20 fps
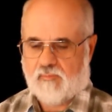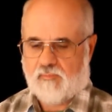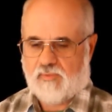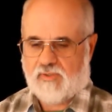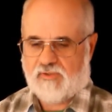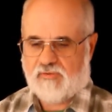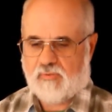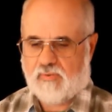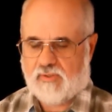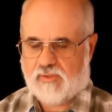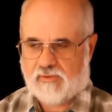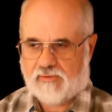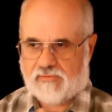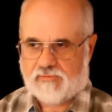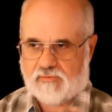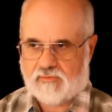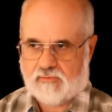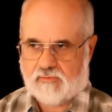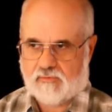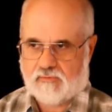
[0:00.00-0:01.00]
between
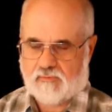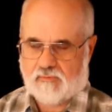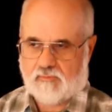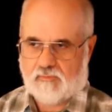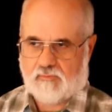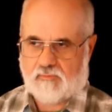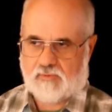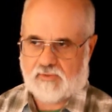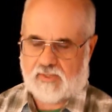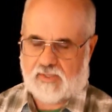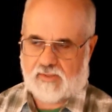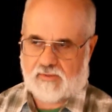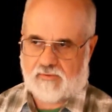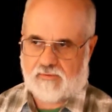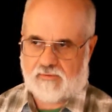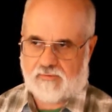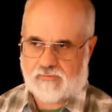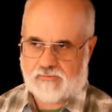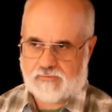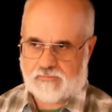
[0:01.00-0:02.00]
us when that
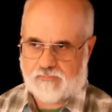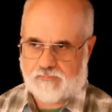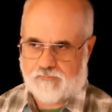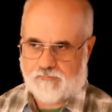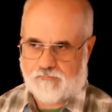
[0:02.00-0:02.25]
occurs.